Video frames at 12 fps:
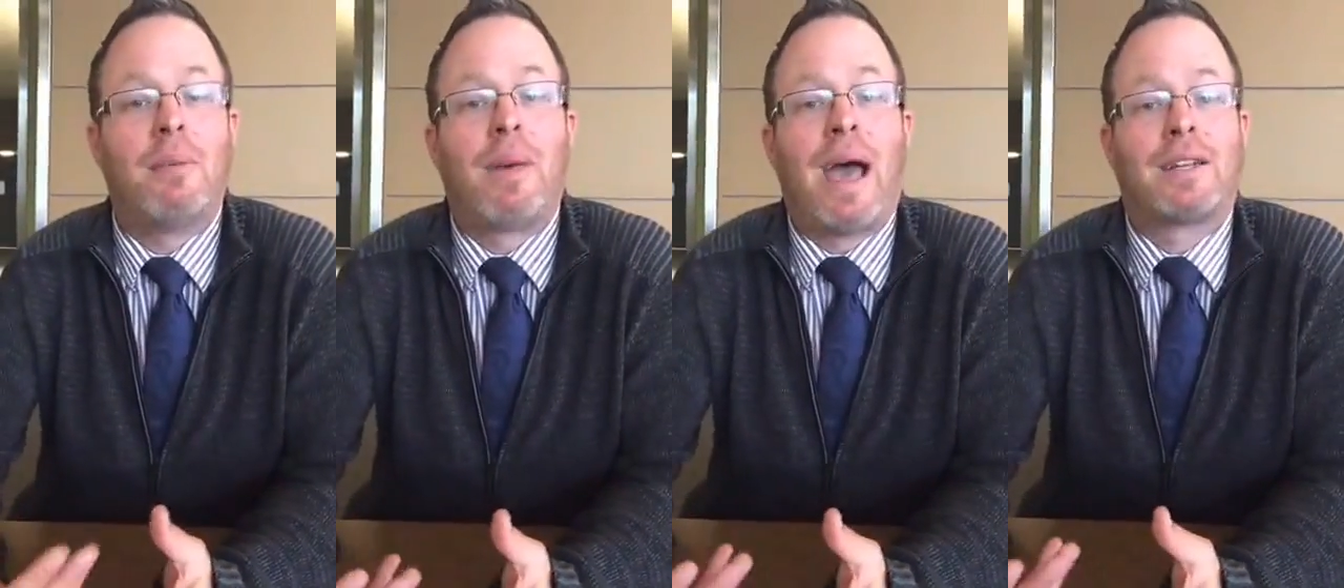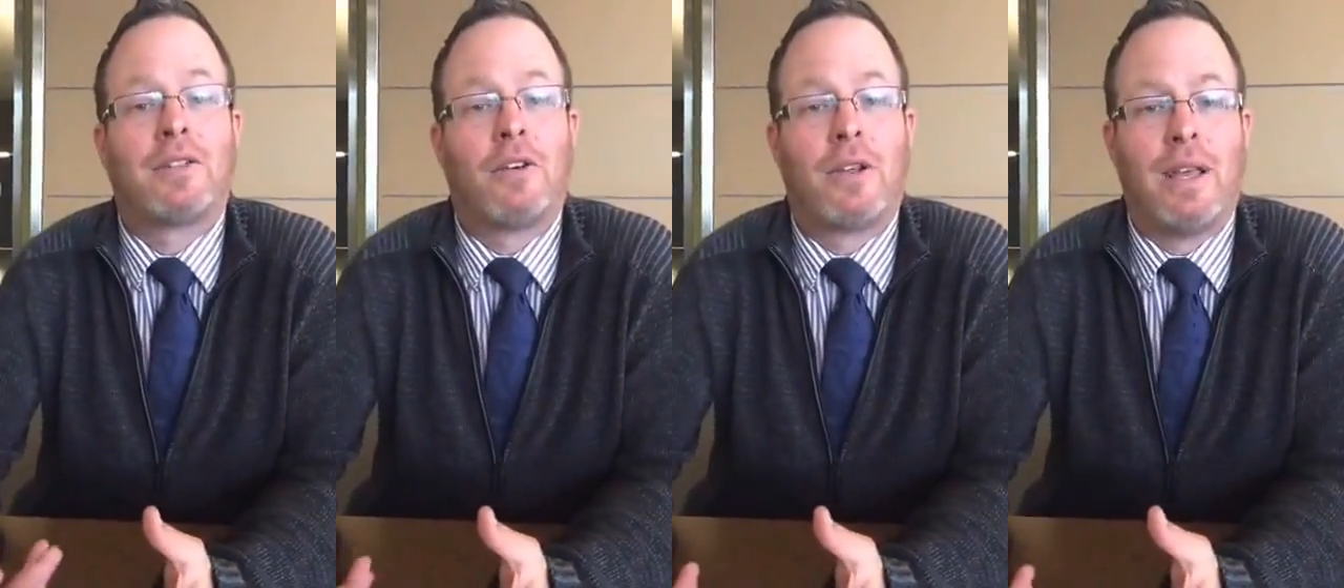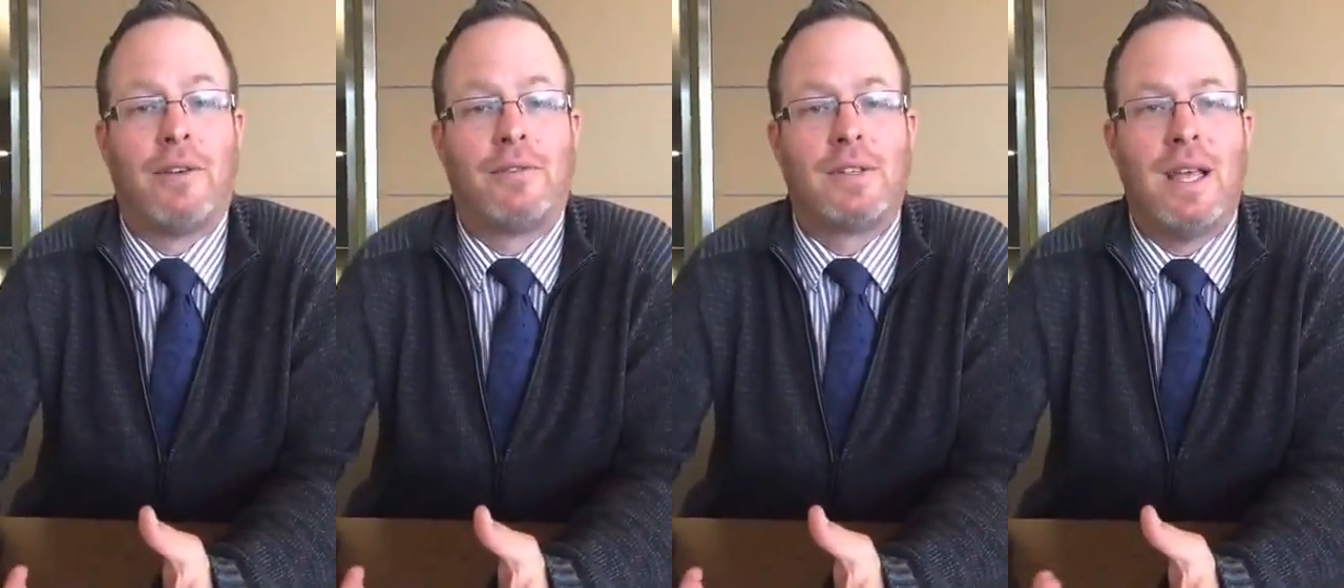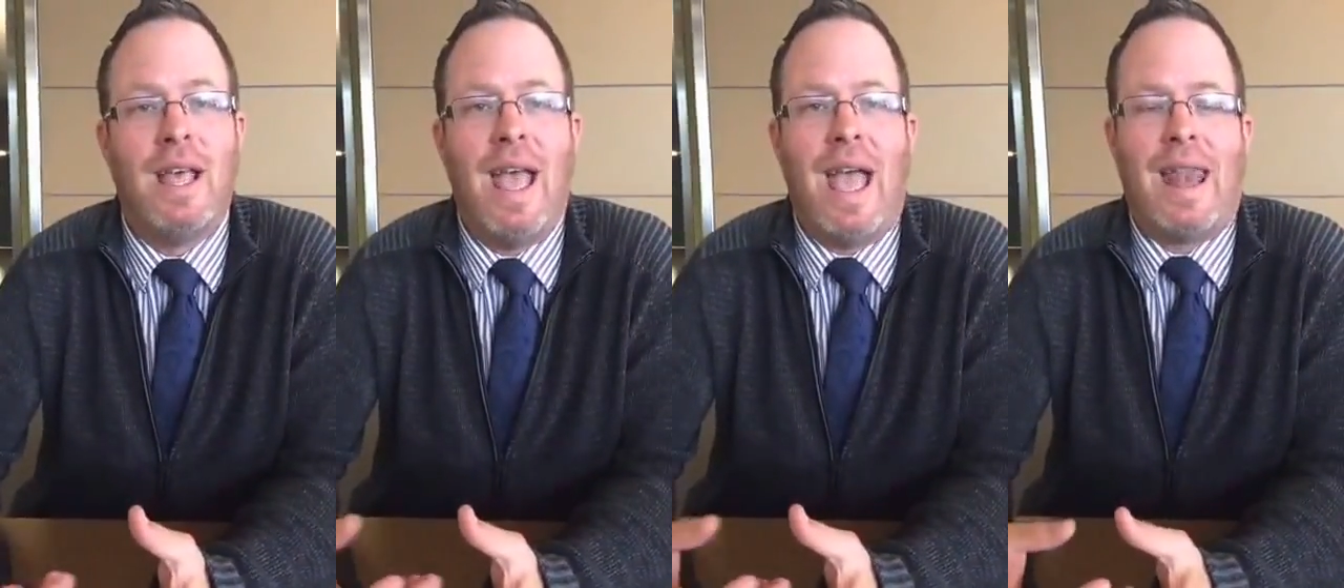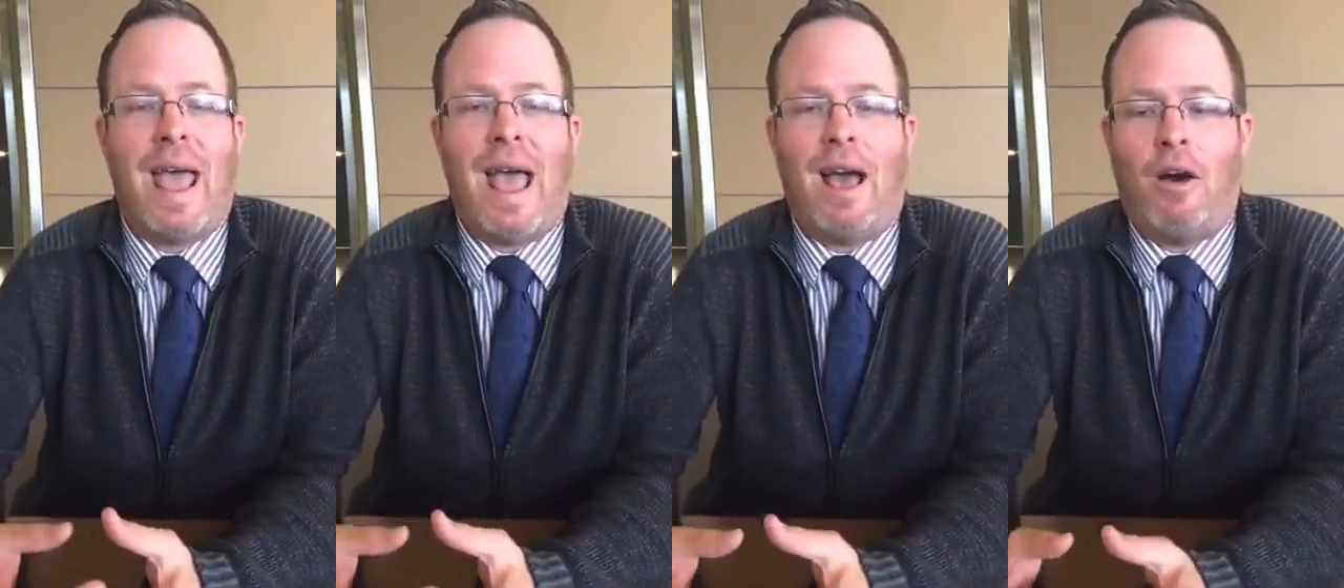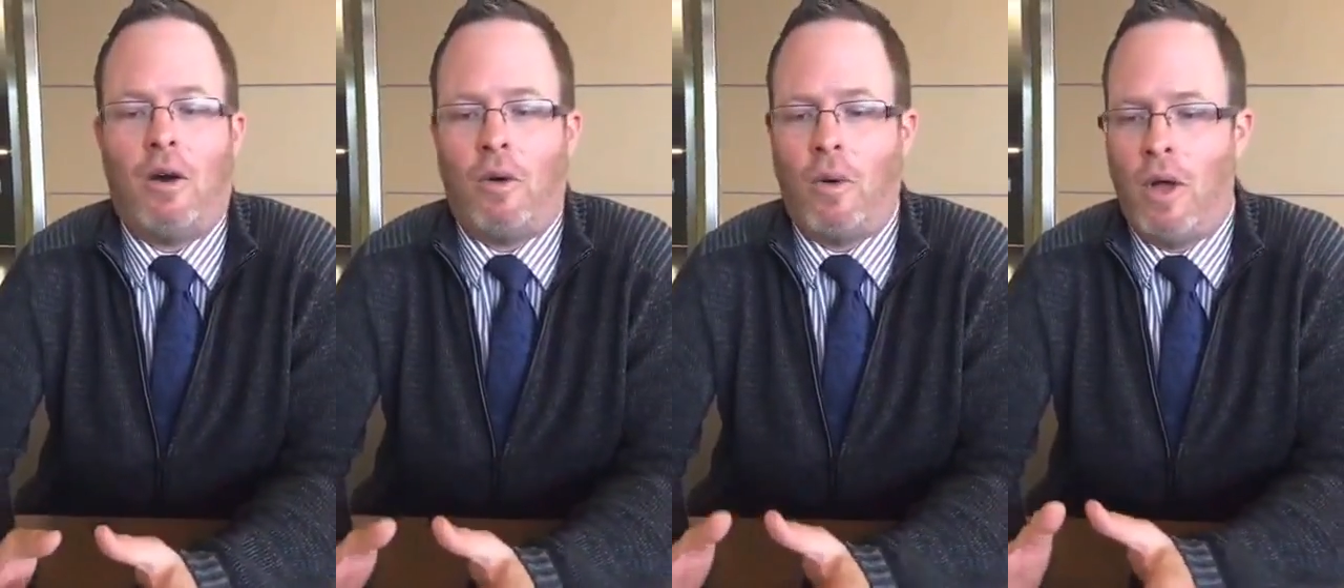impact of their gift and
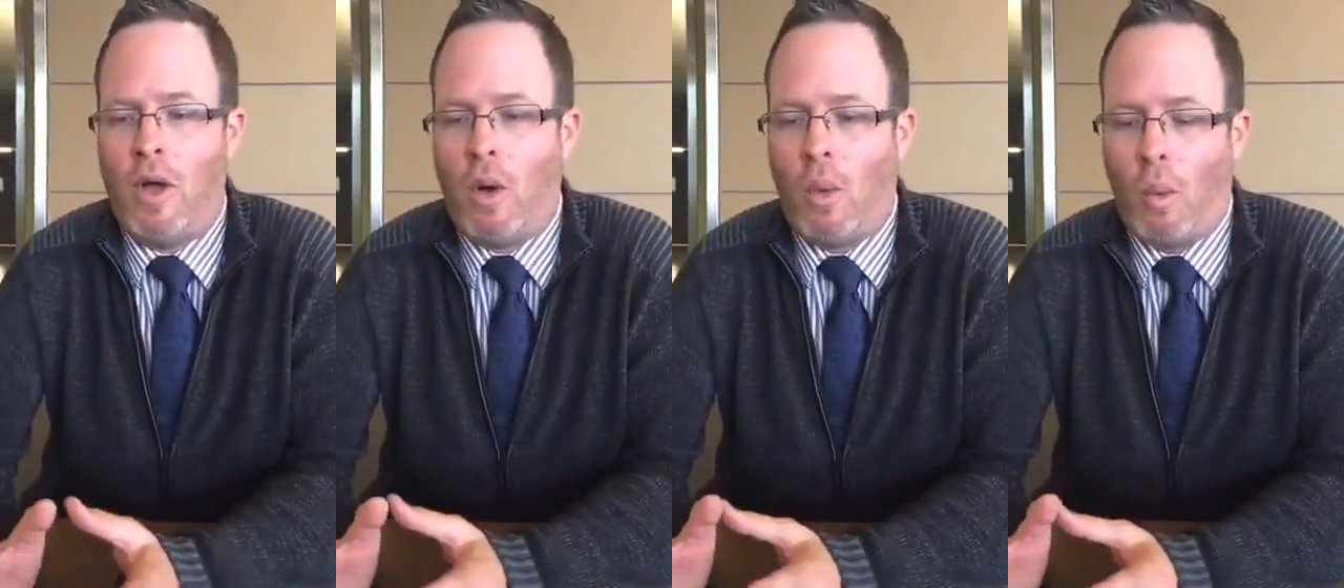how